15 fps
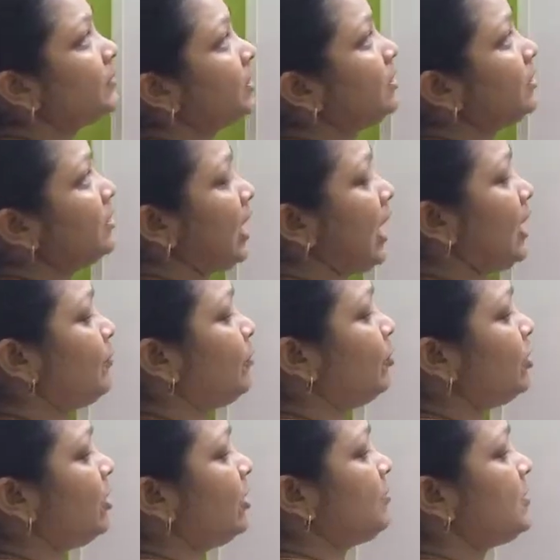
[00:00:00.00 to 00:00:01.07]

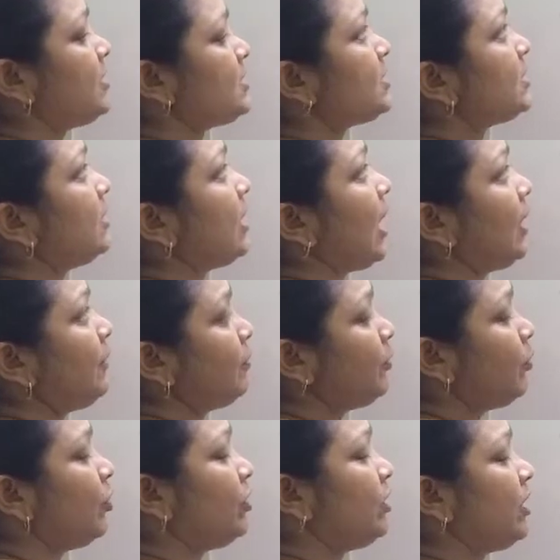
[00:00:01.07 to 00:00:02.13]
hypopodium
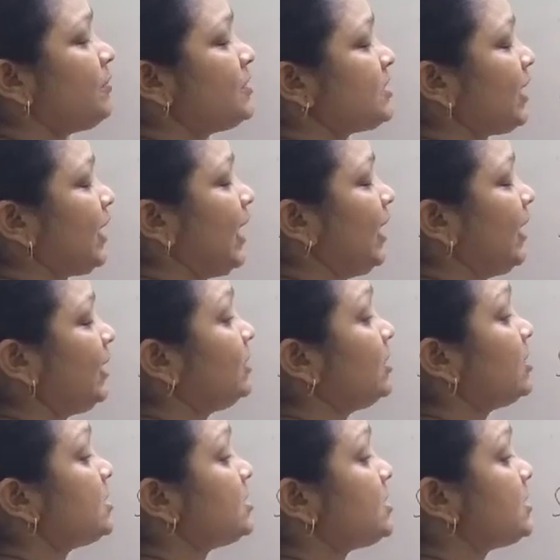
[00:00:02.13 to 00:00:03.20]
is a
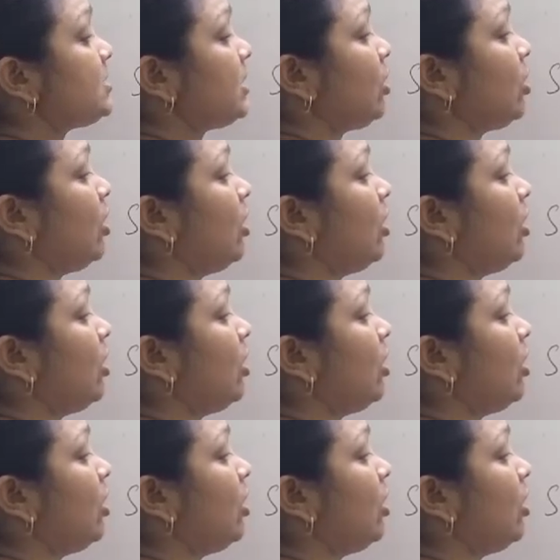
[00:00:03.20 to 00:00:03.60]
characteristic